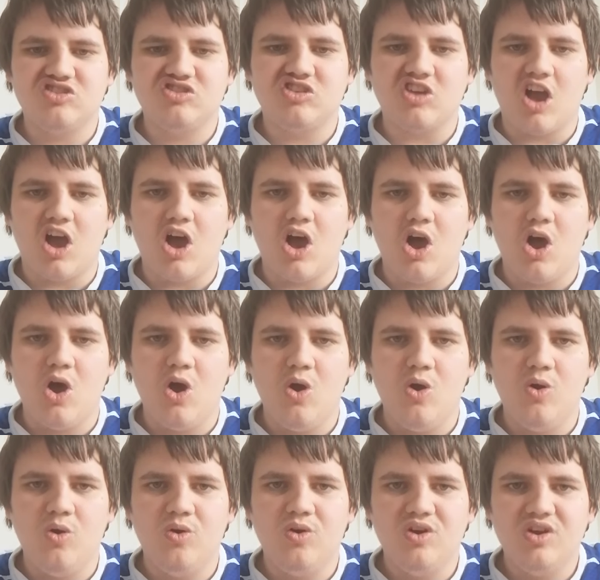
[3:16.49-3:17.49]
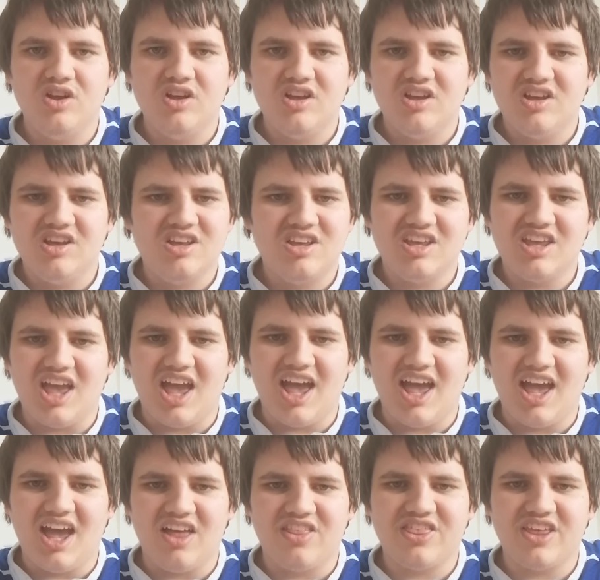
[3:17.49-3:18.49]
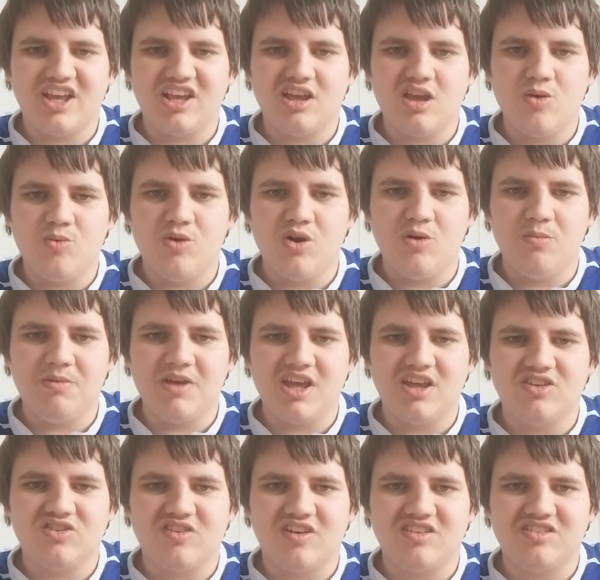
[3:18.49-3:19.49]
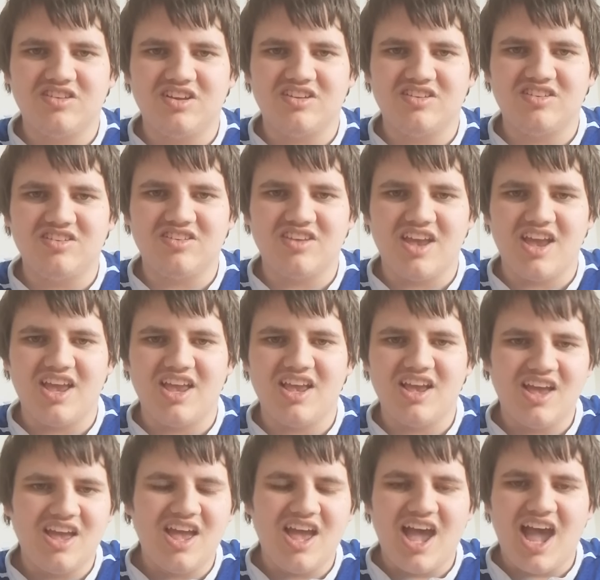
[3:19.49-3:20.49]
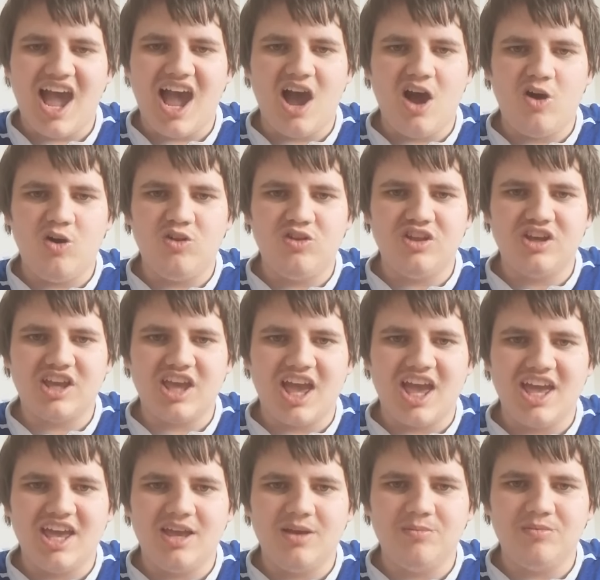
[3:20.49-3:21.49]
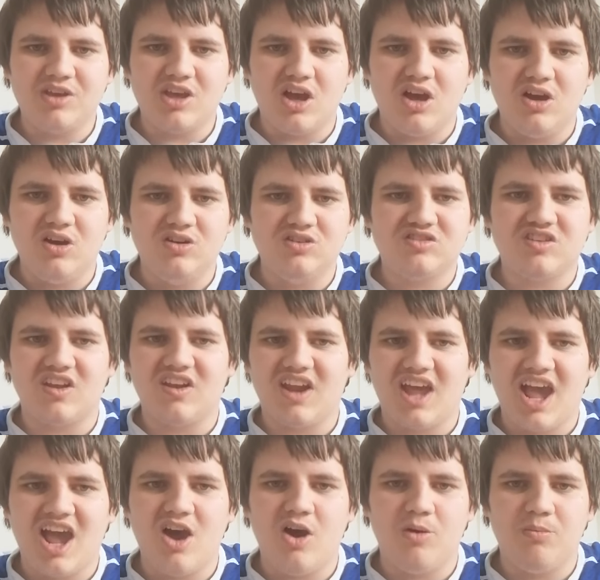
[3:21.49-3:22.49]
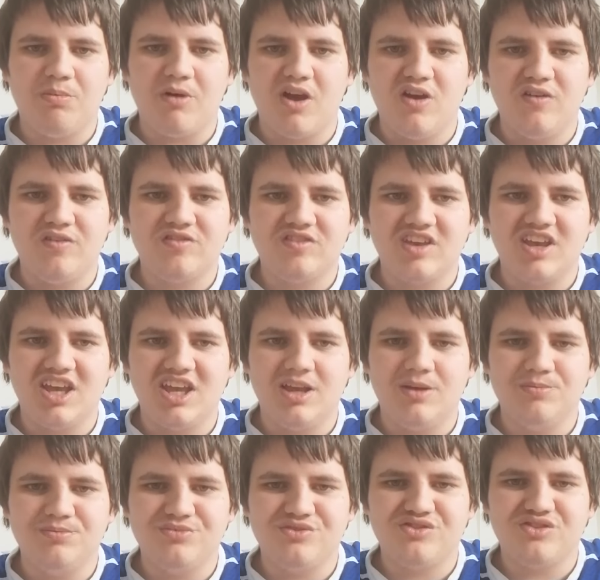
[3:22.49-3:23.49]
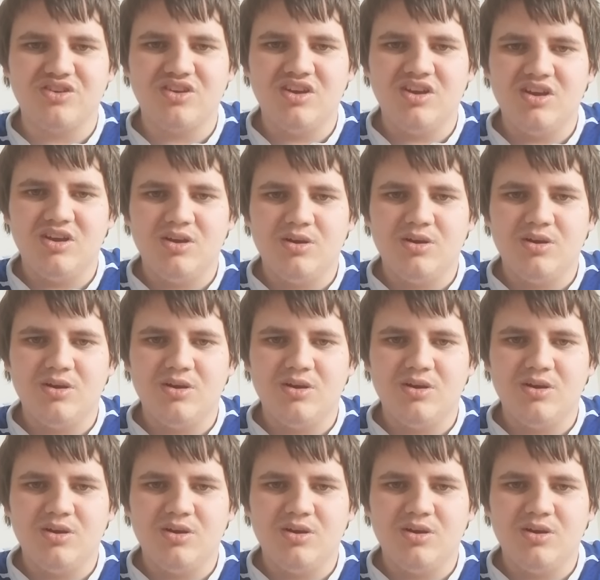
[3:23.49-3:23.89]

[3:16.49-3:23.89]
So, yeah, I think it will be interesting to see how the game goes and how both teams